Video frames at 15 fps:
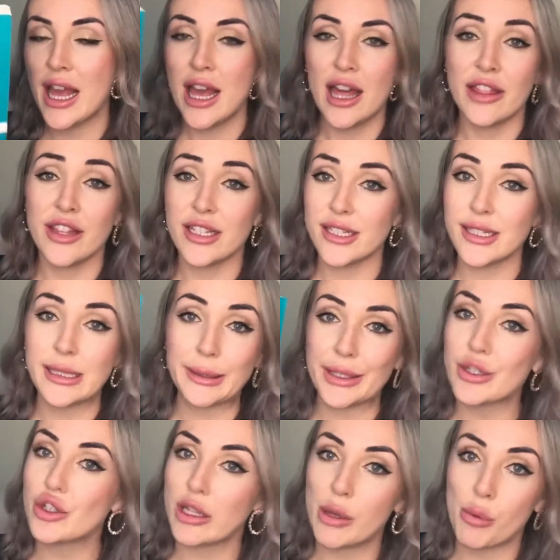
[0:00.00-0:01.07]
This is
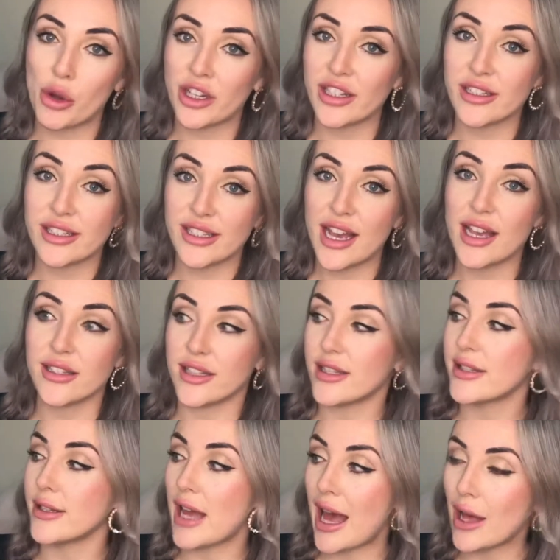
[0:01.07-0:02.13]
literally what it says. It's
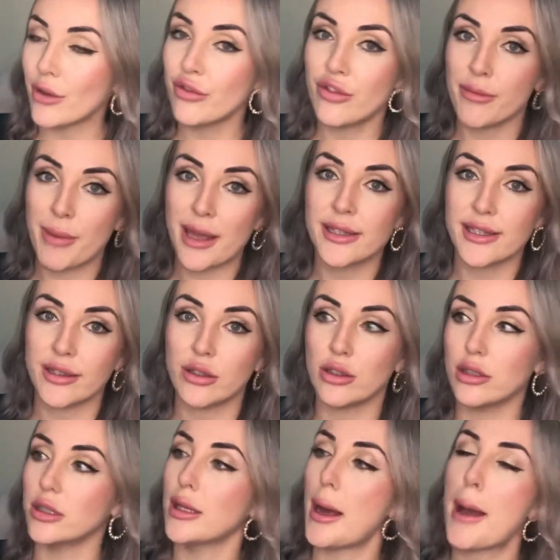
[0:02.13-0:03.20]
an
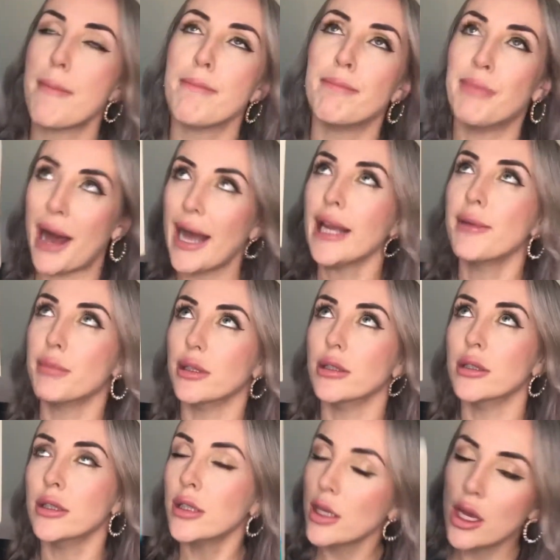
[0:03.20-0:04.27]
alphabetical
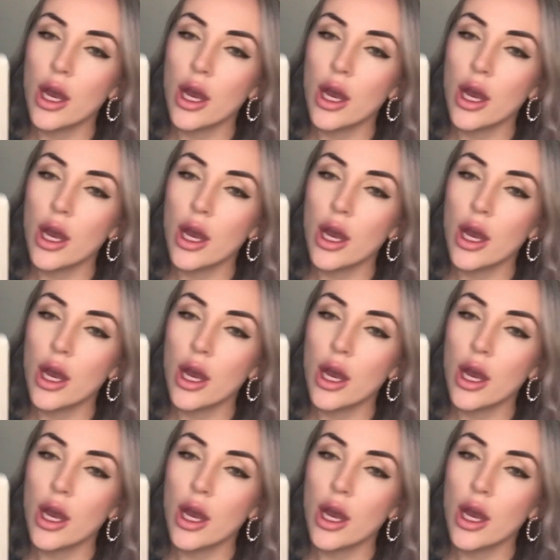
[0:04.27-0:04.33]
Bible